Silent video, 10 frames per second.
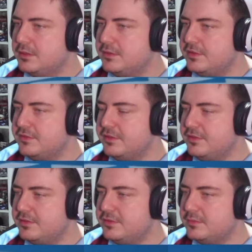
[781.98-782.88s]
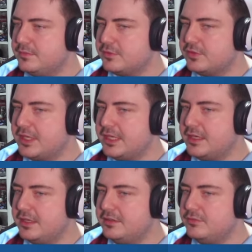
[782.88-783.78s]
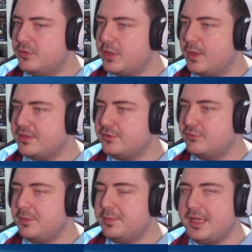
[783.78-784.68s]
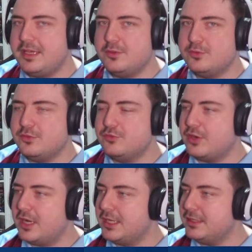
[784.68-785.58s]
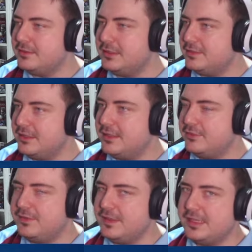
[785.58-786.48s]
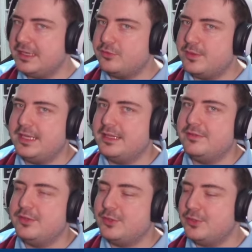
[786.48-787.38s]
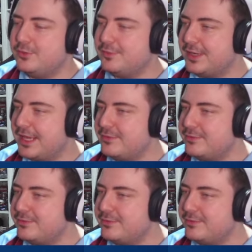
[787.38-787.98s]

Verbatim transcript: decent. Looks like you can request a replay using triangle. It, it's feeling like twenty eleven all over again,